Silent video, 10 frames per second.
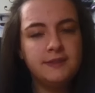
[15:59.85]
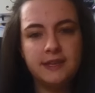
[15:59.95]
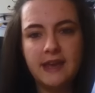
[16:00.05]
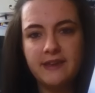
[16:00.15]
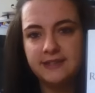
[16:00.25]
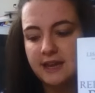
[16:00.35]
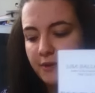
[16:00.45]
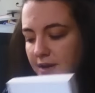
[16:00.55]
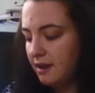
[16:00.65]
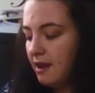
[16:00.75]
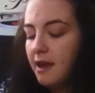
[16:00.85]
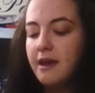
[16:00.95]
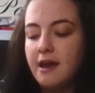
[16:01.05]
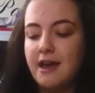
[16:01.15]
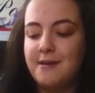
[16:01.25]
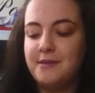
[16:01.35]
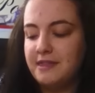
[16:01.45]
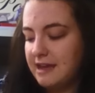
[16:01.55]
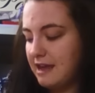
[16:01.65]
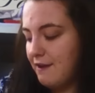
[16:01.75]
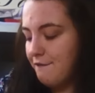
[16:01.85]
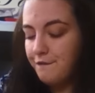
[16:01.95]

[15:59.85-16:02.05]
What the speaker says: So yeah, that's that one. The